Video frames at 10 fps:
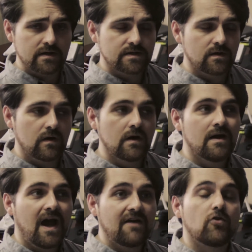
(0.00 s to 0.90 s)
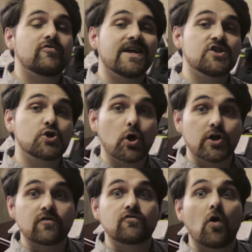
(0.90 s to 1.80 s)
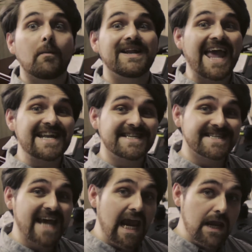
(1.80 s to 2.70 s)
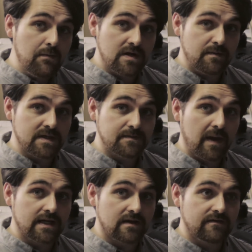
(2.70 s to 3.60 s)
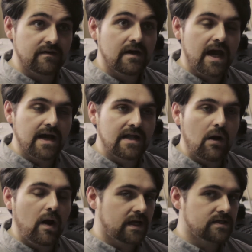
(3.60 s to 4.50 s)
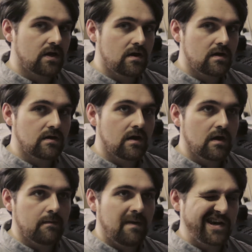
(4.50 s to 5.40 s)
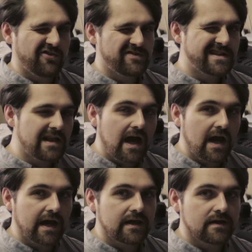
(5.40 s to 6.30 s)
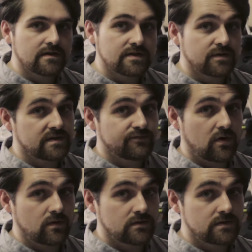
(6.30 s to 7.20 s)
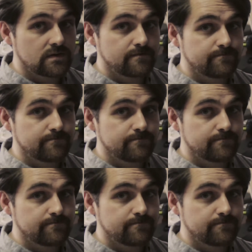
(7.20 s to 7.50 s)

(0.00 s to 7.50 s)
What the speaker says: So I've already enjoyed it from an entertainment perspective, and now I can turn my critical eye to its pros.